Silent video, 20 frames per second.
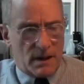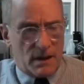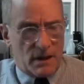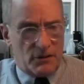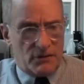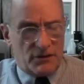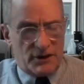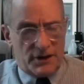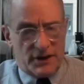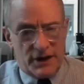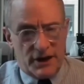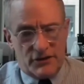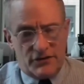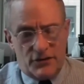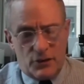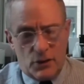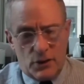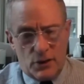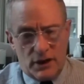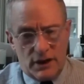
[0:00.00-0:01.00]
over the
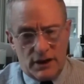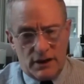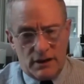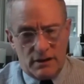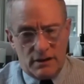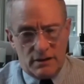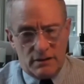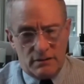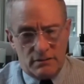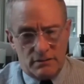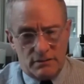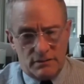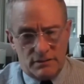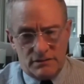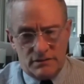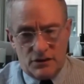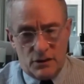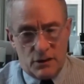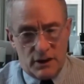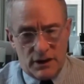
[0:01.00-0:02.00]
next 40,
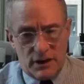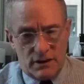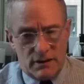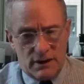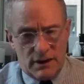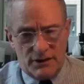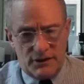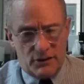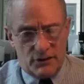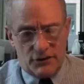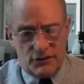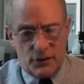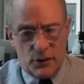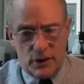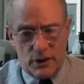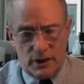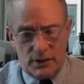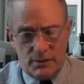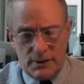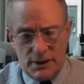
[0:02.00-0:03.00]
I think it was
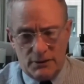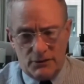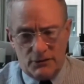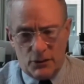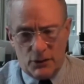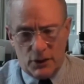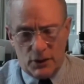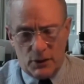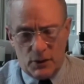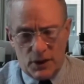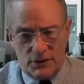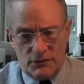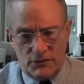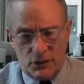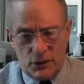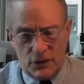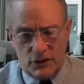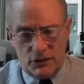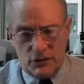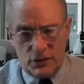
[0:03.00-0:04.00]
40, maybe 41,
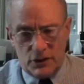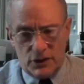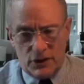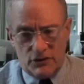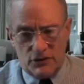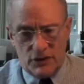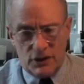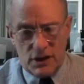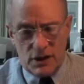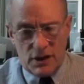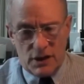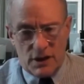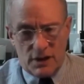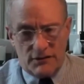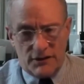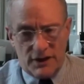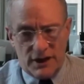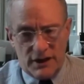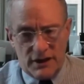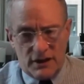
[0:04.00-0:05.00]
42 years,
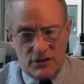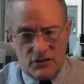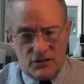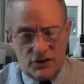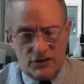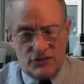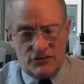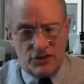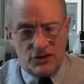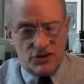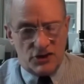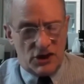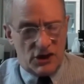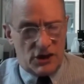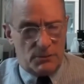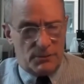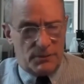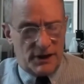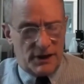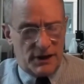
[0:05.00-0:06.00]
they increased the
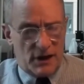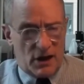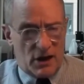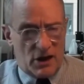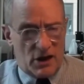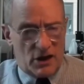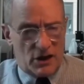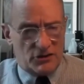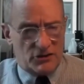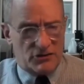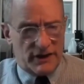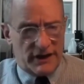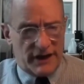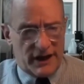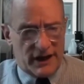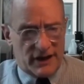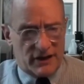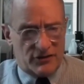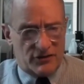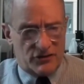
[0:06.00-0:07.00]
GDP
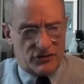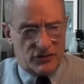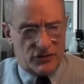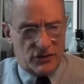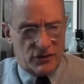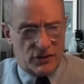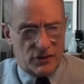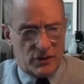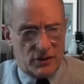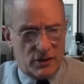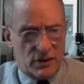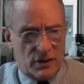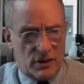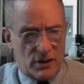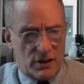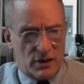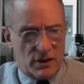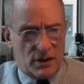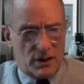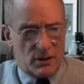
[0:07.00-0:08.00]
100x.
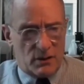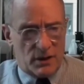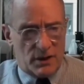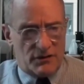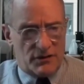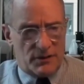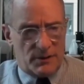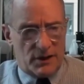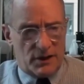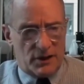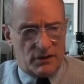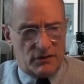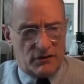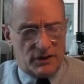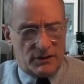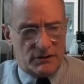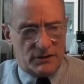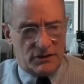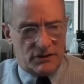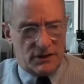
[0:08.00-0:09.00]
It went from
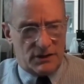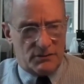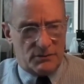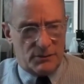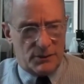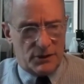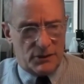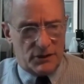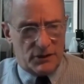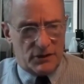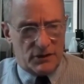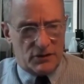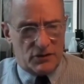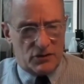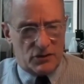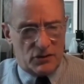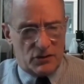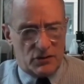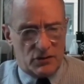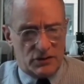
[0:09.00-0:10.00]
177 billion
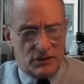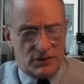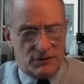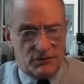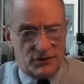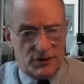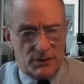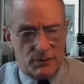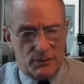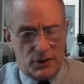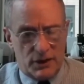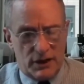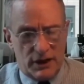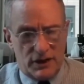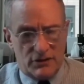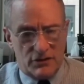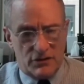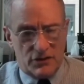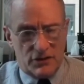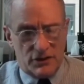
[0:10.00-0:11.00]
to
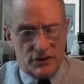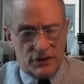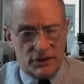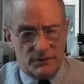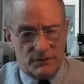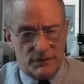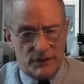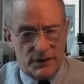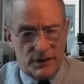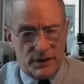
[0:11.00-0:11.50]
17.8 trillion.